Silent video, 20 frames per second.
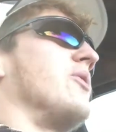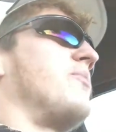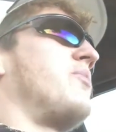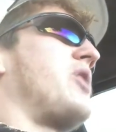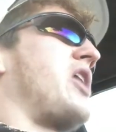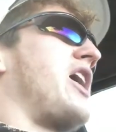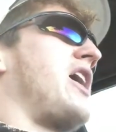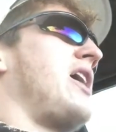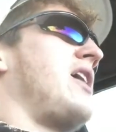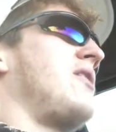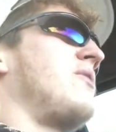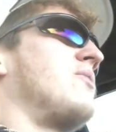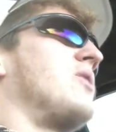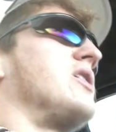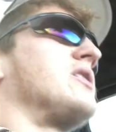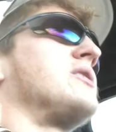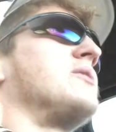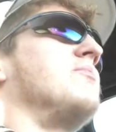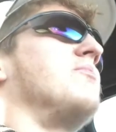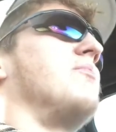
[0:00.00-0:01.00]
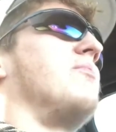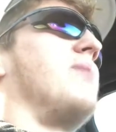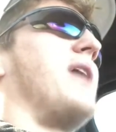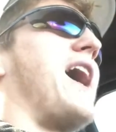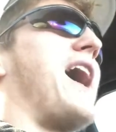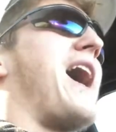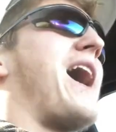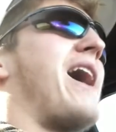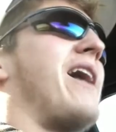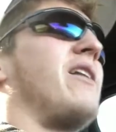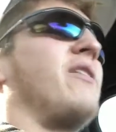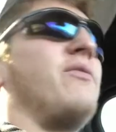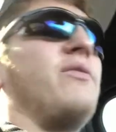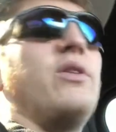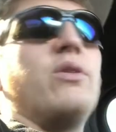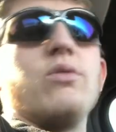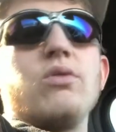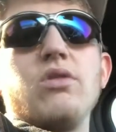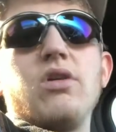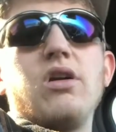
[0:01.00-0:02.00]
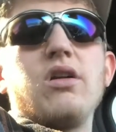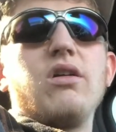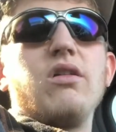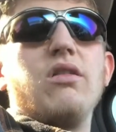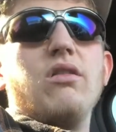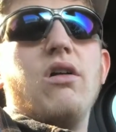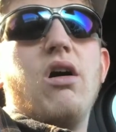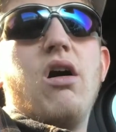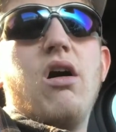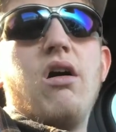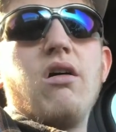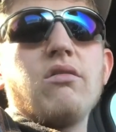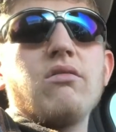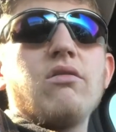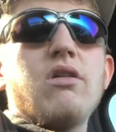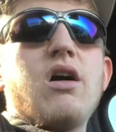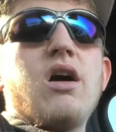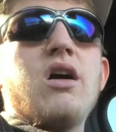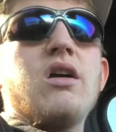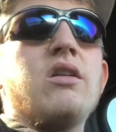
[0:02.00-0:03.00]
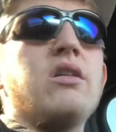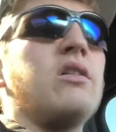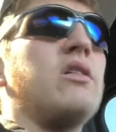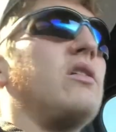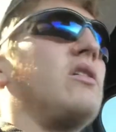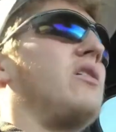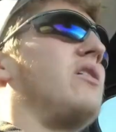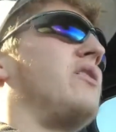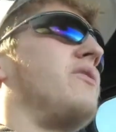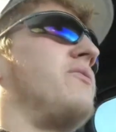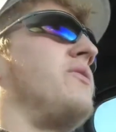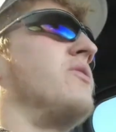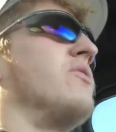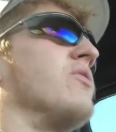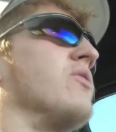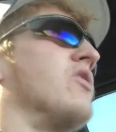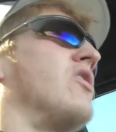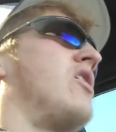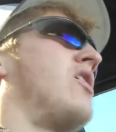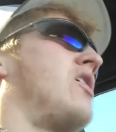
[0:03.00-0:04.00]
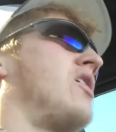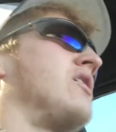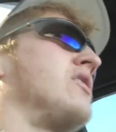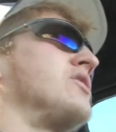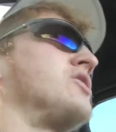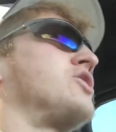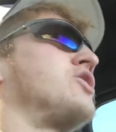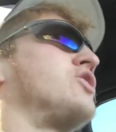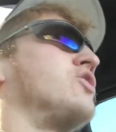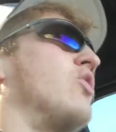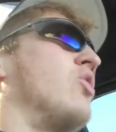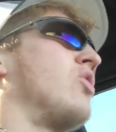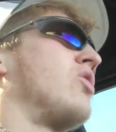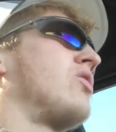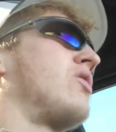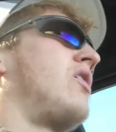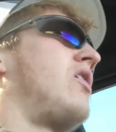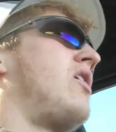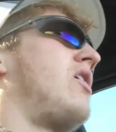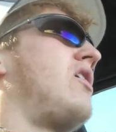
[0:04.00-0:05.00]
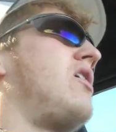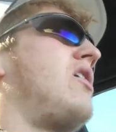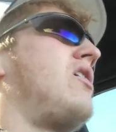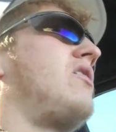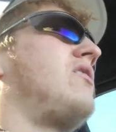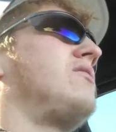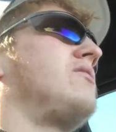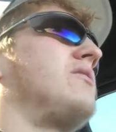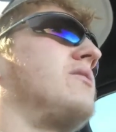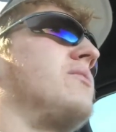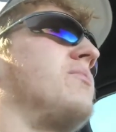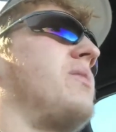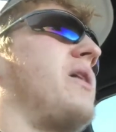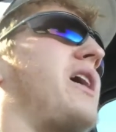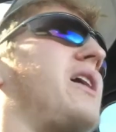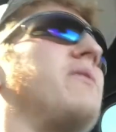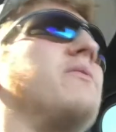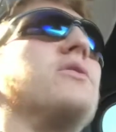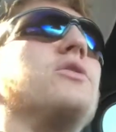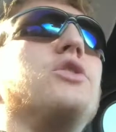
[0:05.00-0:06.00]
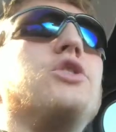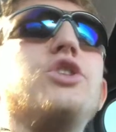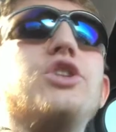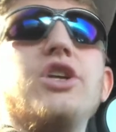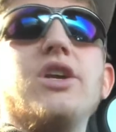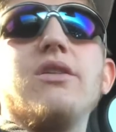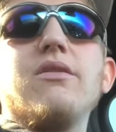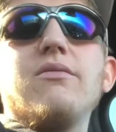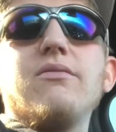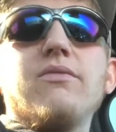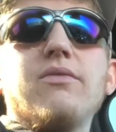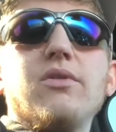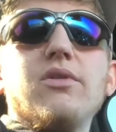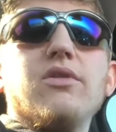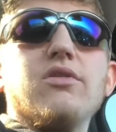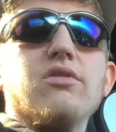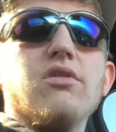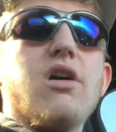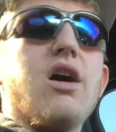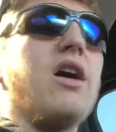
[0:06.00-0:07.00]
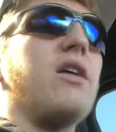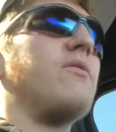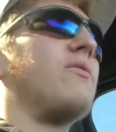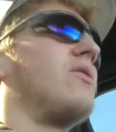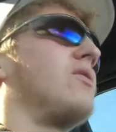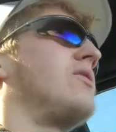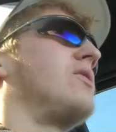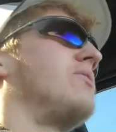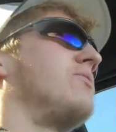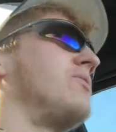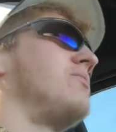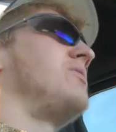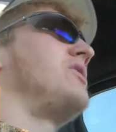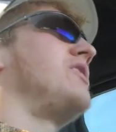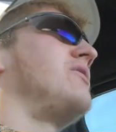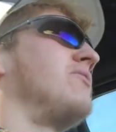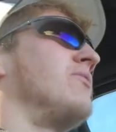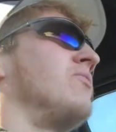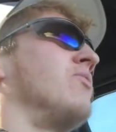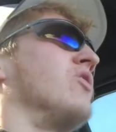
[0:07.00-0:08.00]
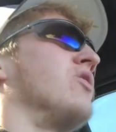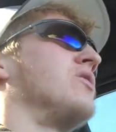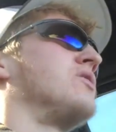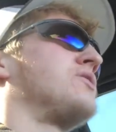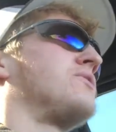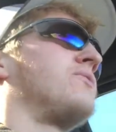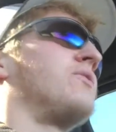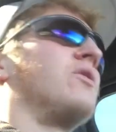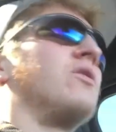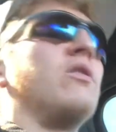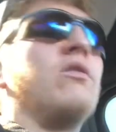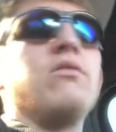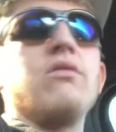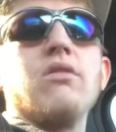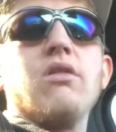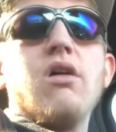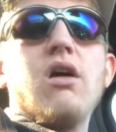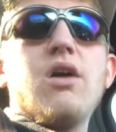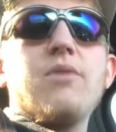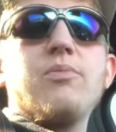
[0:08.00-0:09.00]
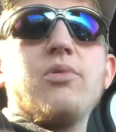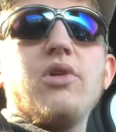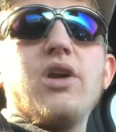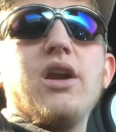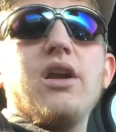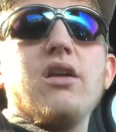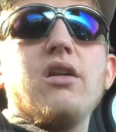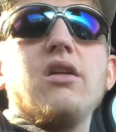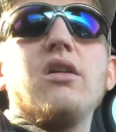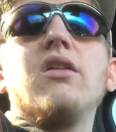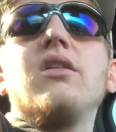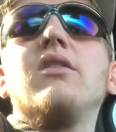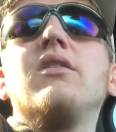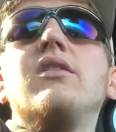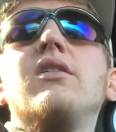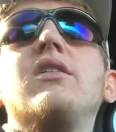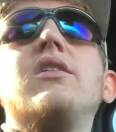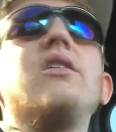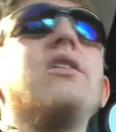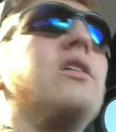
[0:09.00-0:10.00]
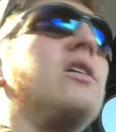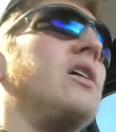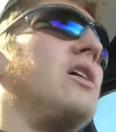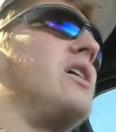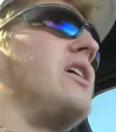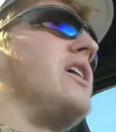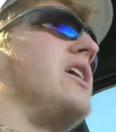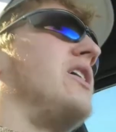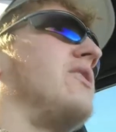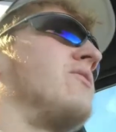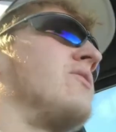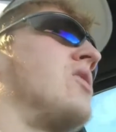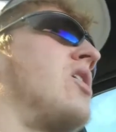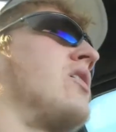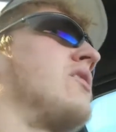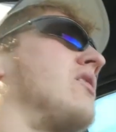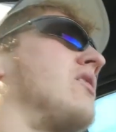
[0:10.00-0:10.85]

pay wasn't bad if you were on a long run. If you were on a short haul, the pay was shit for a driver. It would be even worse for an owner-operator. Even on the